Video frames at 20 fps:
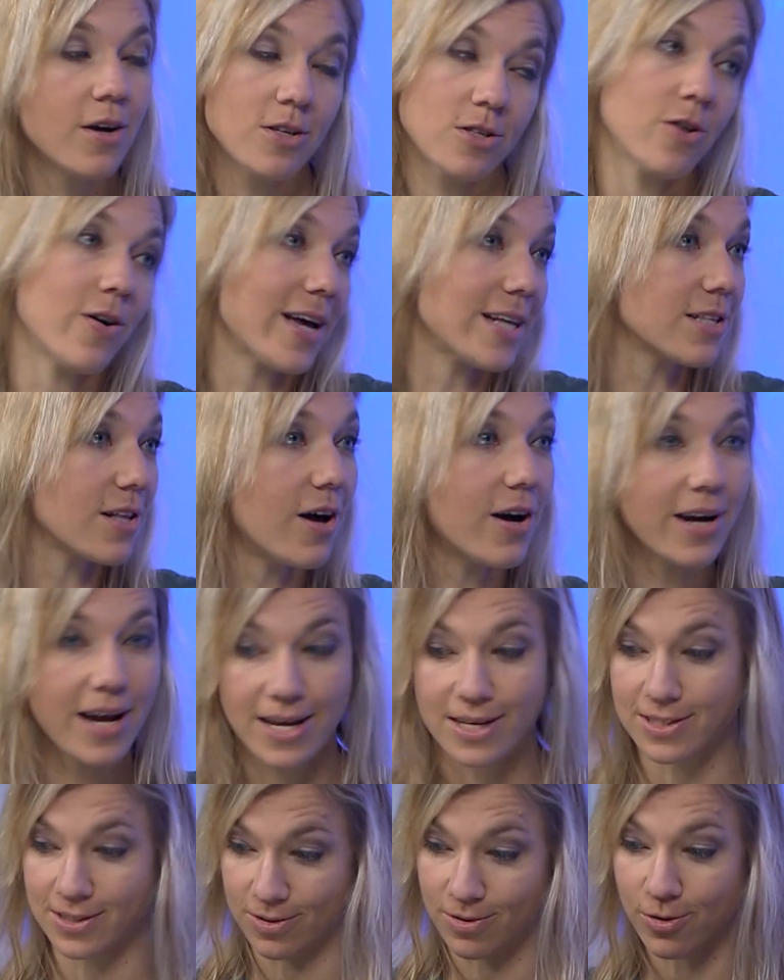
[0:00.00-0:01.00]
So as long
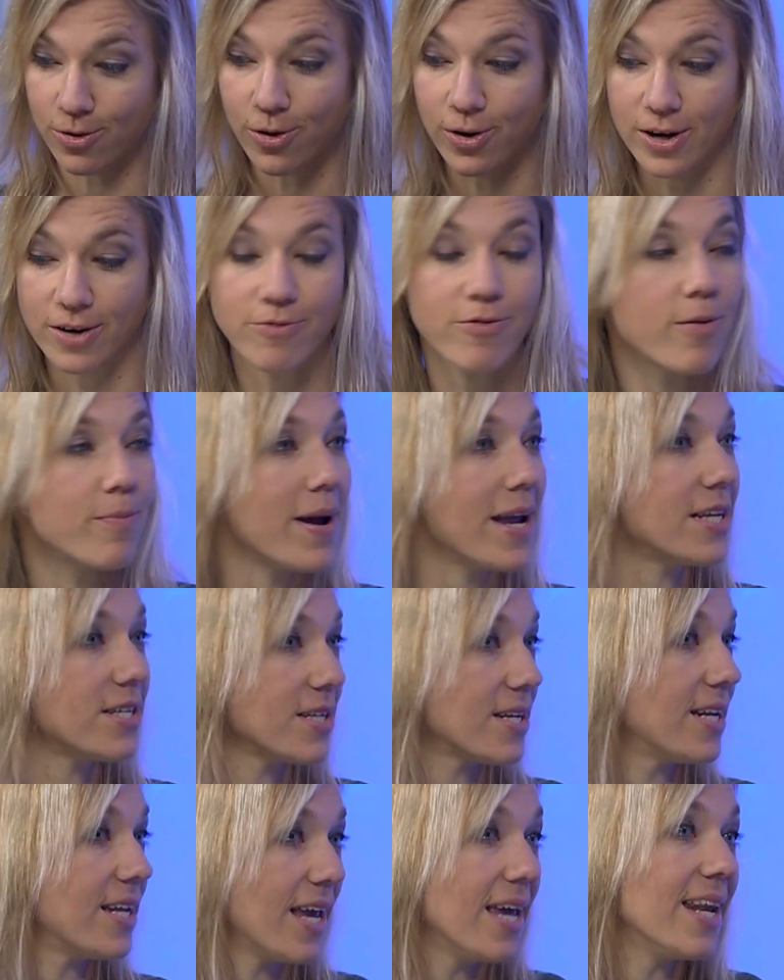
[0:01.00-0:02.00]
as your
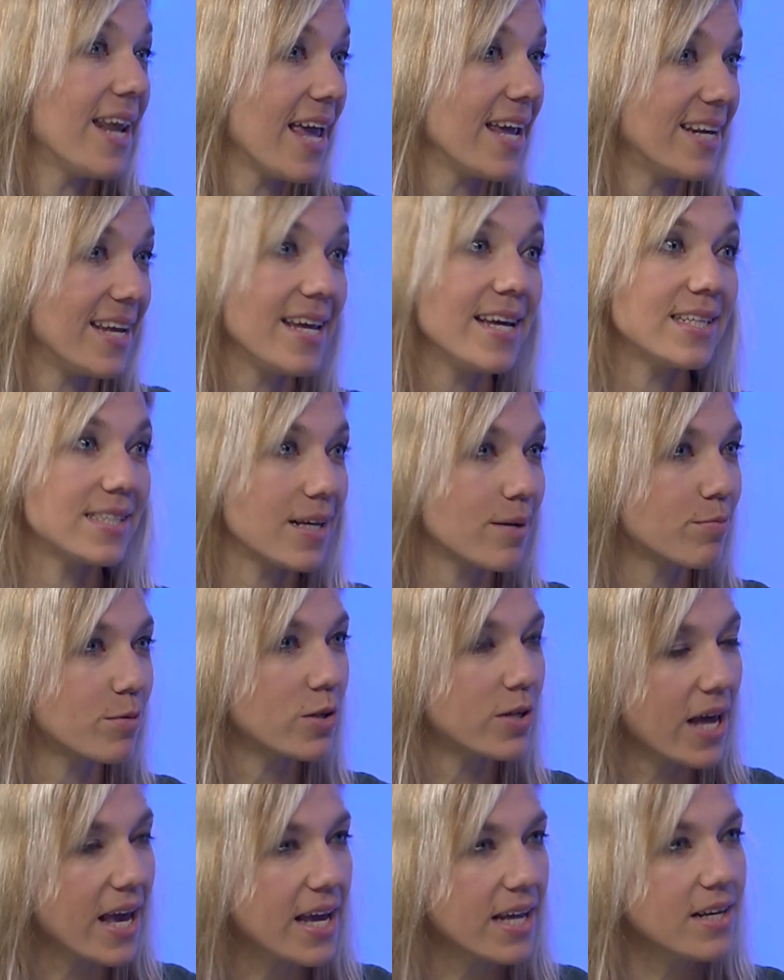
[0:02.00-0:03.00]
information in AD is up
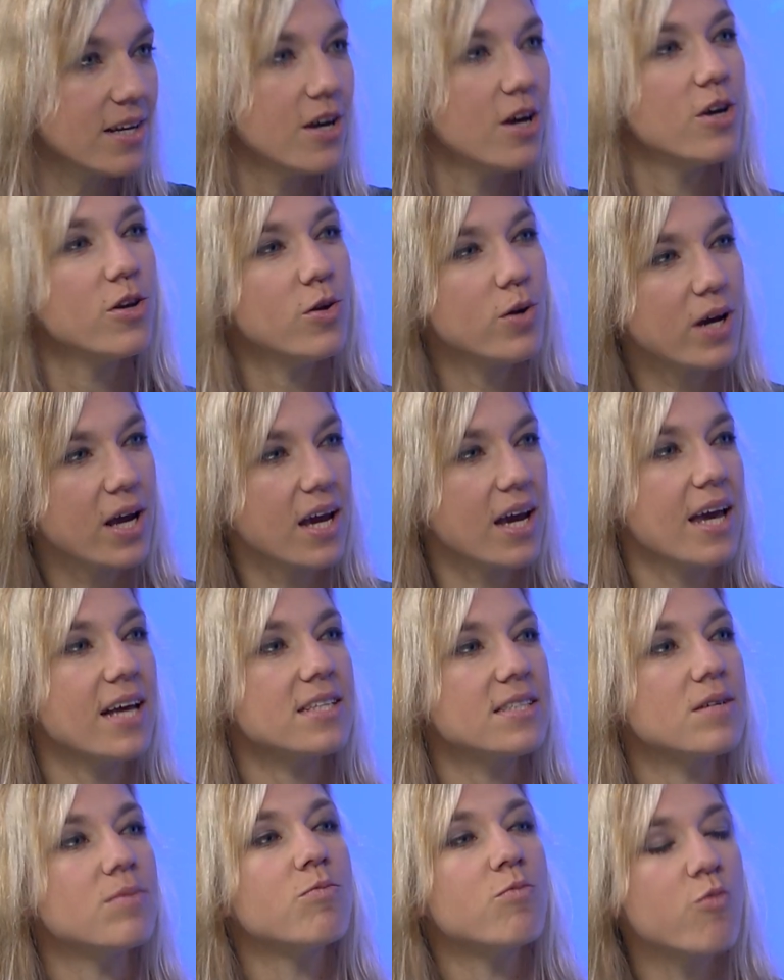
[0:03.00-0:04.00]
to date, you can
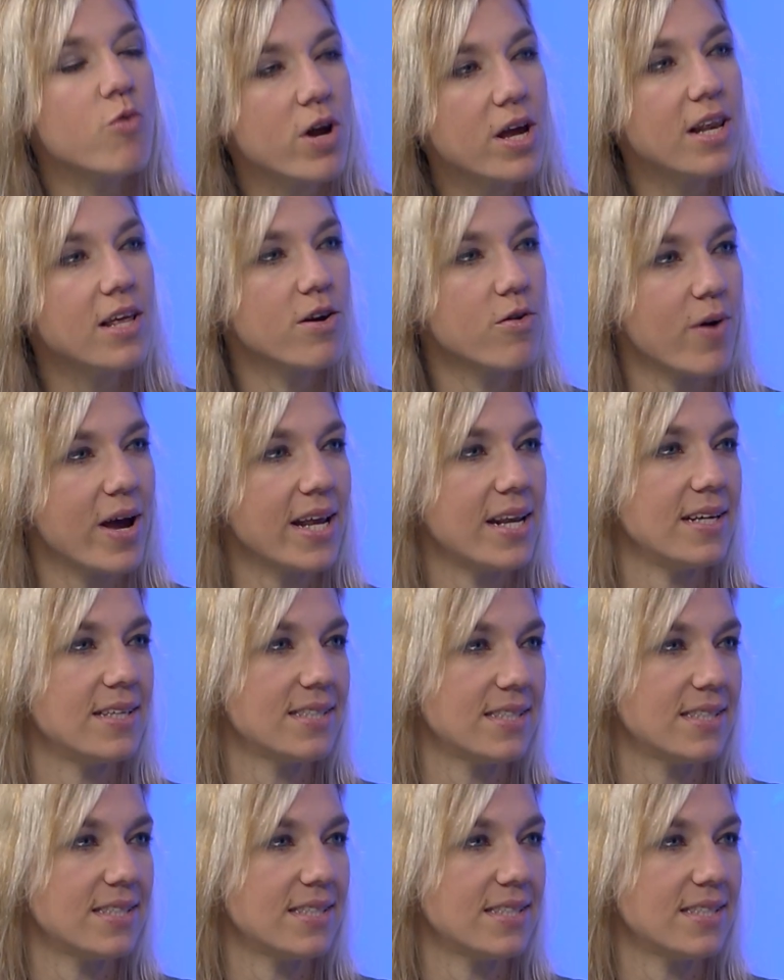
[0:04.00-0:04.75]
get some really great